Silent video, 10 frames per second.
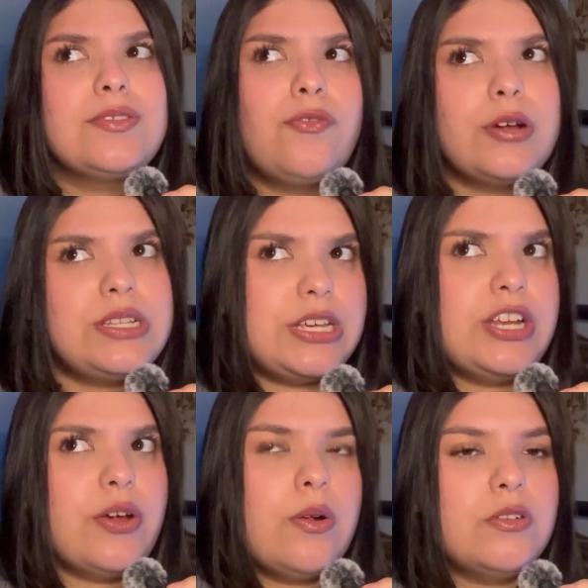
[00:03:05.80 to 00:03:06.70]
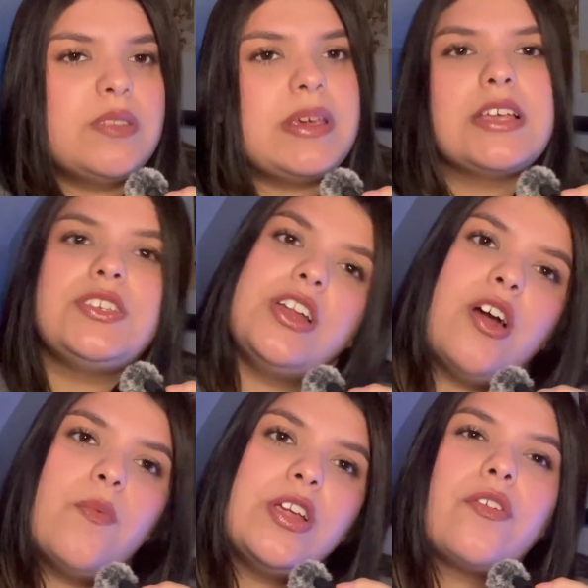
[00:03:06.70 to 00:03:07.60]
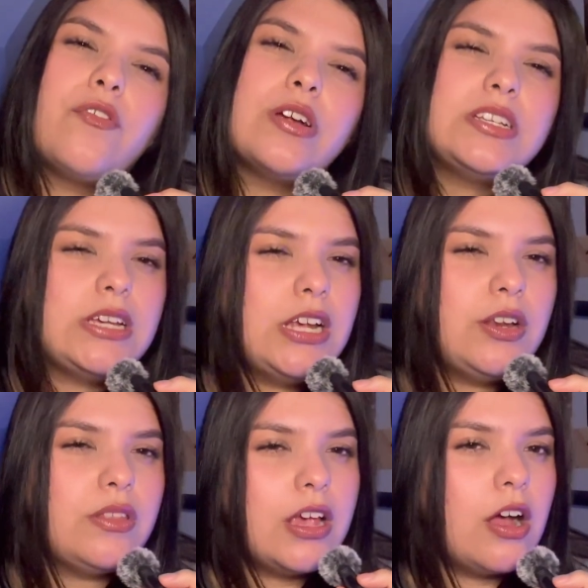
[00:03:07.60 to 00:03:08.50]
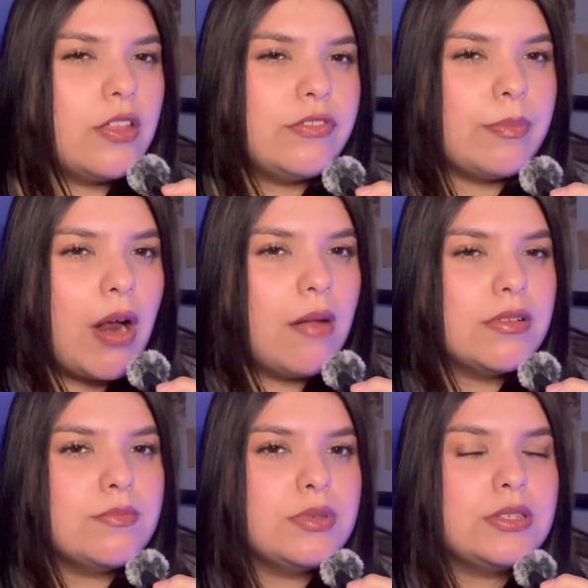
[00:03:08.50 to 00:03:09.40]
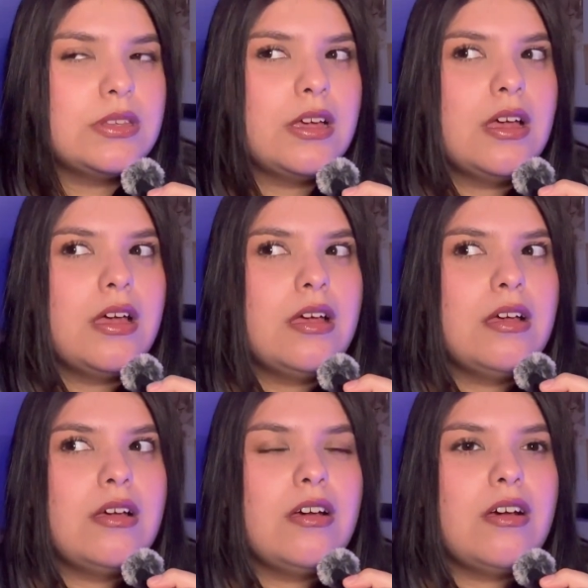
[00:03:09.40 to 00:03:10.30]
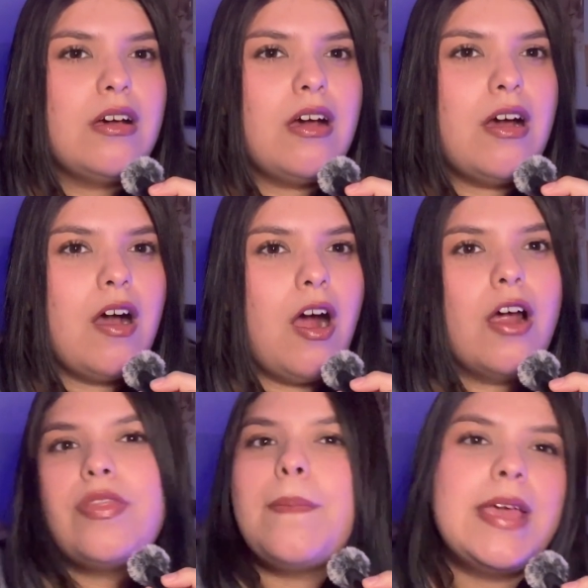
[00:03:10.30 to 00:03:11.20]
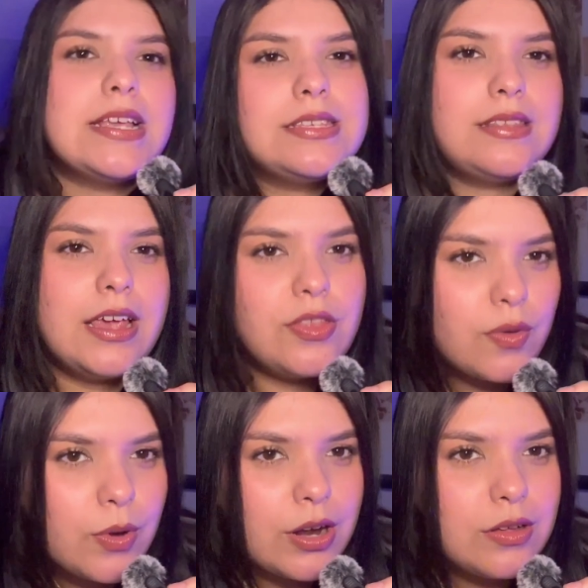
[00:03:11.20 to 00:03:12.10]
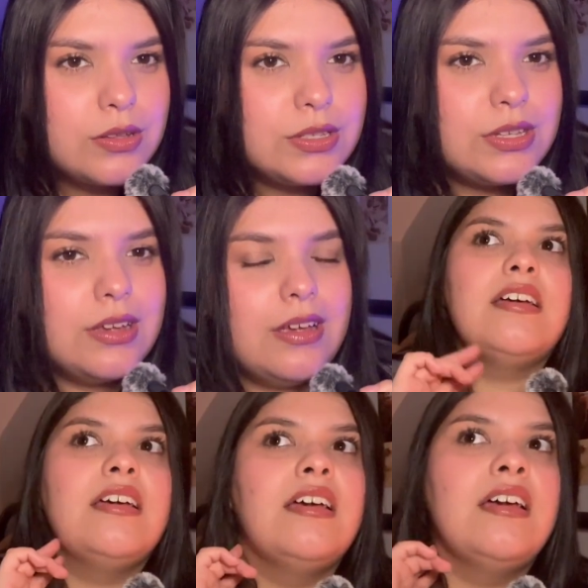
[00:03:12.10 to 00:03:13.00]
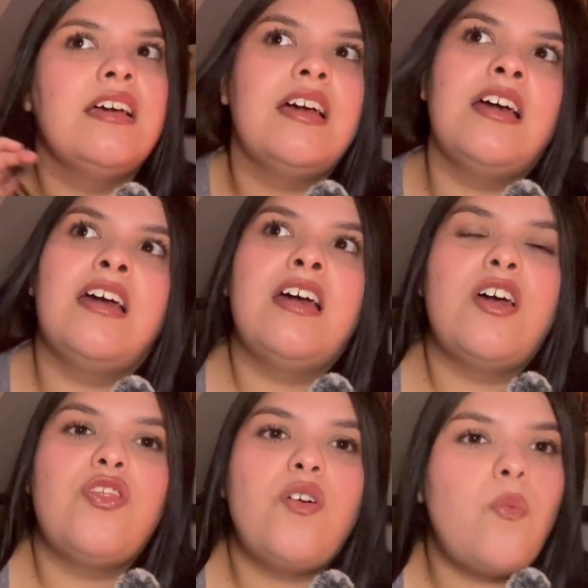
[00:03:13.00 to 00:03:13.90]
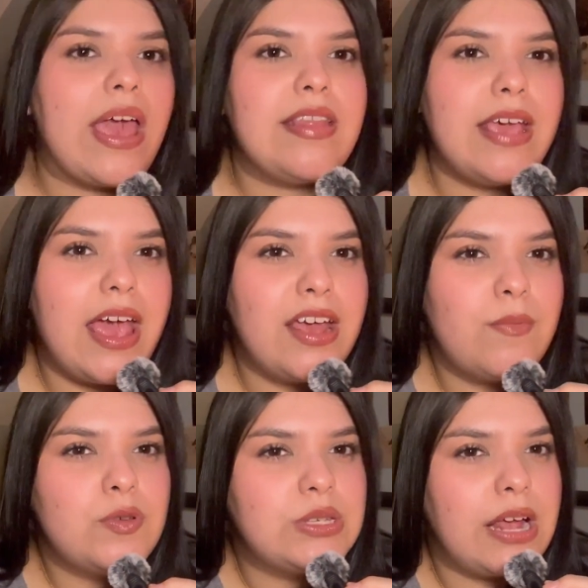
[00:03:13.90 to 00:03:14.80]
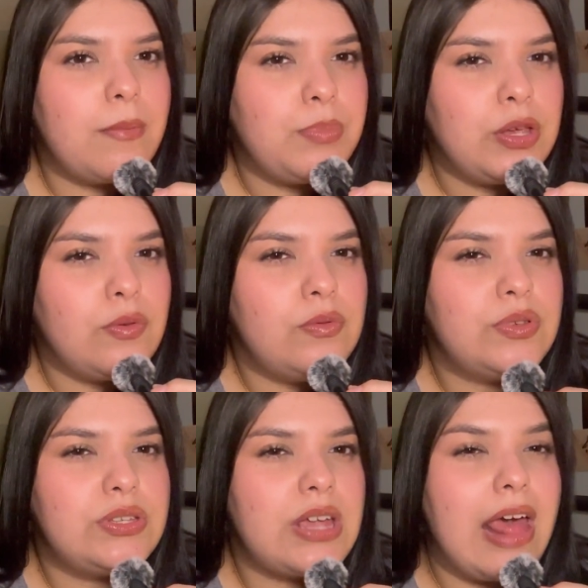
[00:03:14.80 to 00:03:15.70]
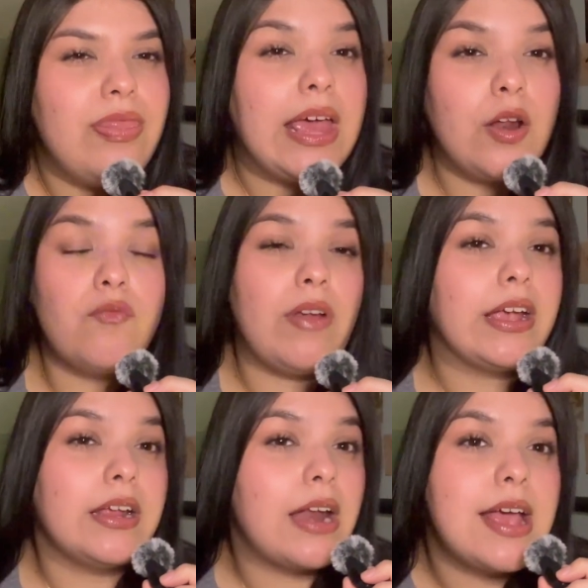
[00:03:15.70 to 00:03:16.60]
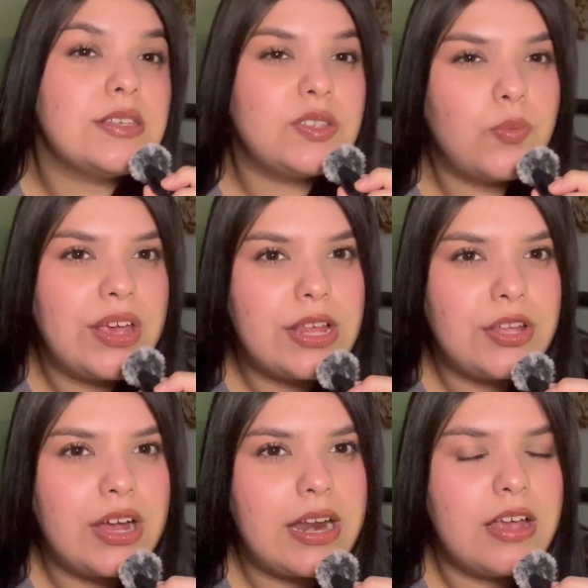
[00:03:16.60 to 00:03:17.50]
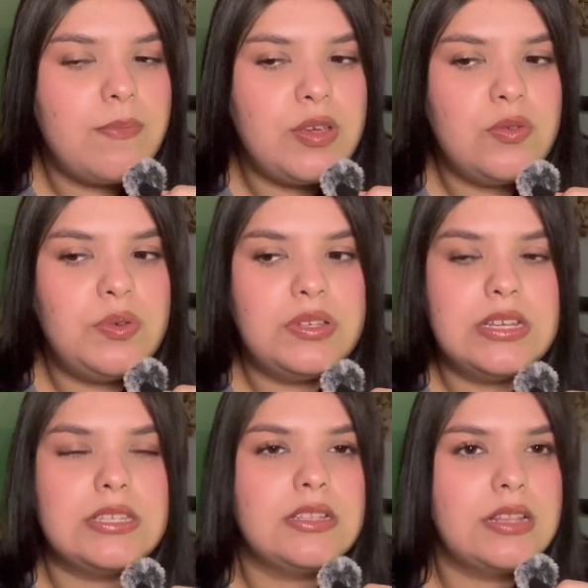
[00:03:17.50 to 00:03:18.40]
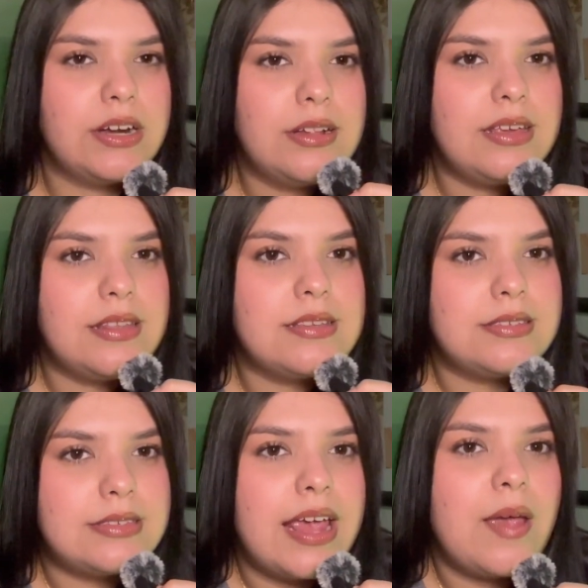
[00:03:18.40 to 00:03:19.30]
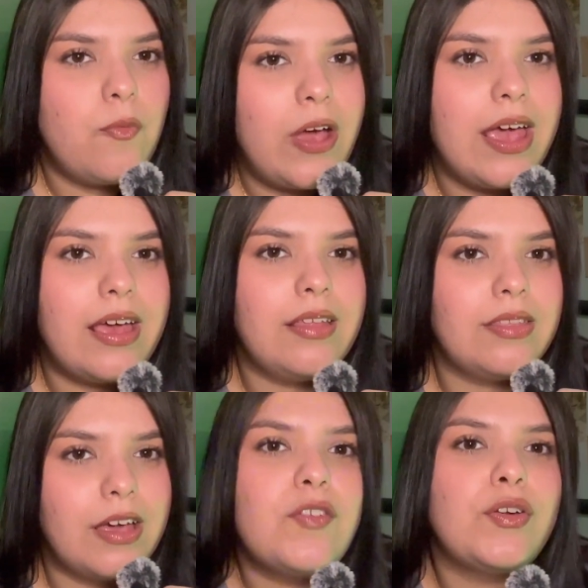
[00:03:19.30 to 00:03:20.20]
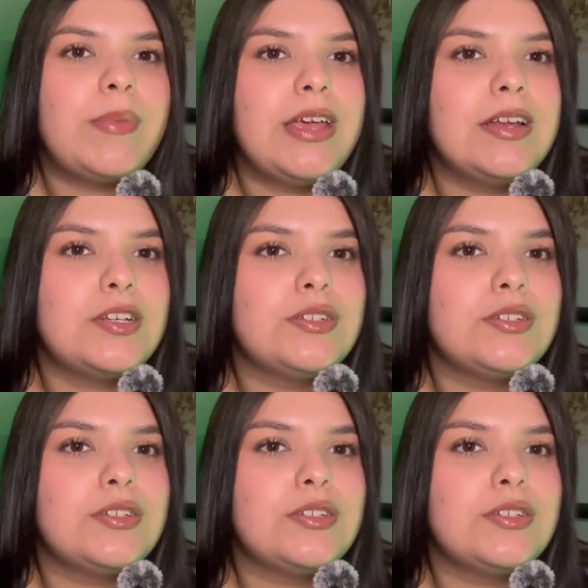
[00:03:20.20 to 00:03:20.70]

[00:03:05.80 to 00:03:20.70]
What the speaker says: a 14-year-old because, you know, when you're 14, you think all of your problems are the biggest thing in the world. The way the animals get abused and they don't recognize the way that they're getting abused is literally the same way the government